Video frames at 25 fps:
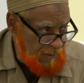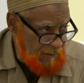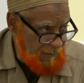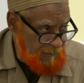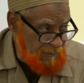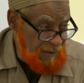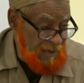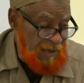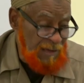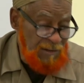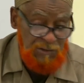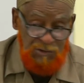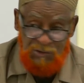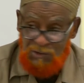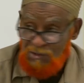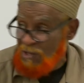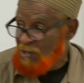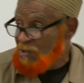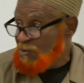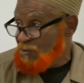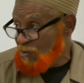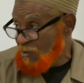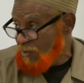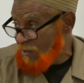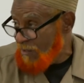He ain't
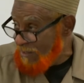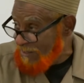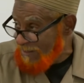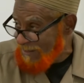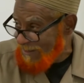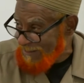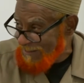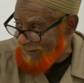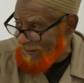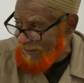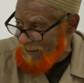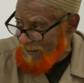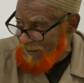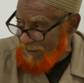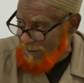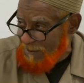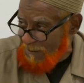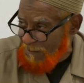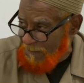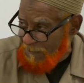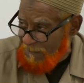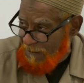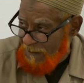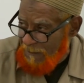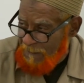stingy,
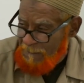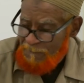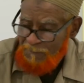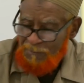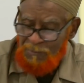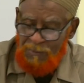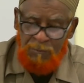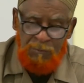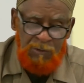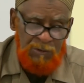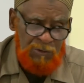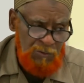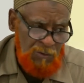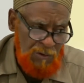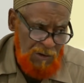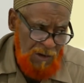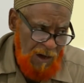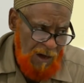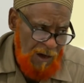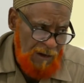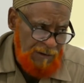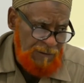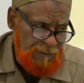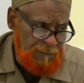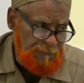okay? But you
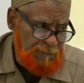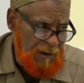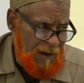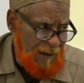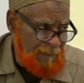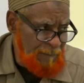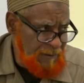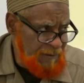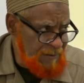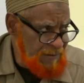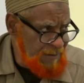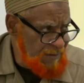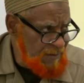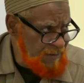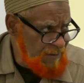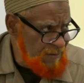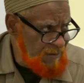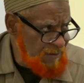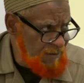guard his property,